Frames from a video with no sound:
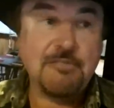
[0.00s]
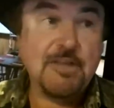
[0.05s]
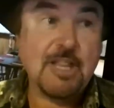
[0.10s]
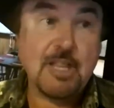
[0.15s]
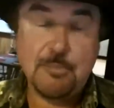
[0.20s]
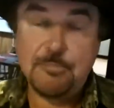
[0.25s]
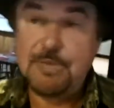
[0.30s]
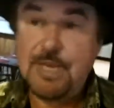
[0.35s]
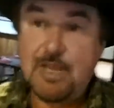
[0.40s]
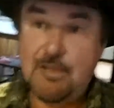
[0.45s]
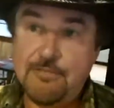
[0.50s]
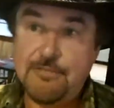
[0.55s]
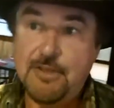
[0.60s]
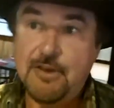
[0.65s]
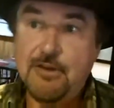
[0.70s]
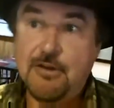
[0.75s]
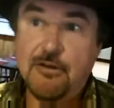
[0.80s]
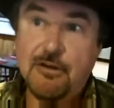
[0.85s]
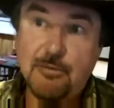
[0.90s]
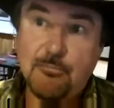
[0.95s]
developed out
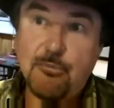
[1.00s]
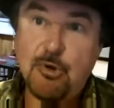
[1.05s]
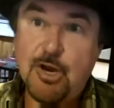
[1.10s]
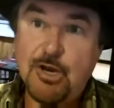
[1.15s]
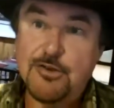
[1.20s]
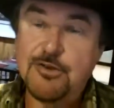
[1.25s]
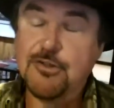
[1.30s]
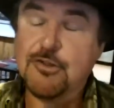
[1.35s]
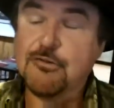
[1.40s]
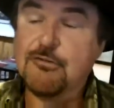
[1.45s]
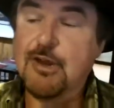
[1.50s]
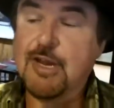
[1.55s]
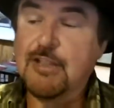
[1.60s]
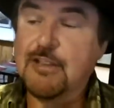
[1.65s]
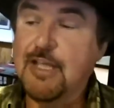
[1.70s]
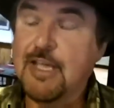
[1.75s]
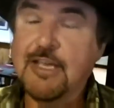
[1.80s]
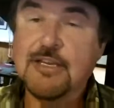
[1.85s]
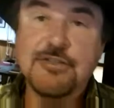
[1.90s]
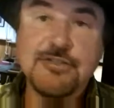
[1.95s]
there and brought to the
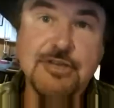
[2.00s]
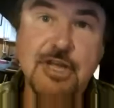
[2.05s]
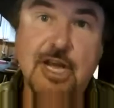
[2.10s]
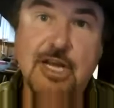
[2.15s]
Great Lakes,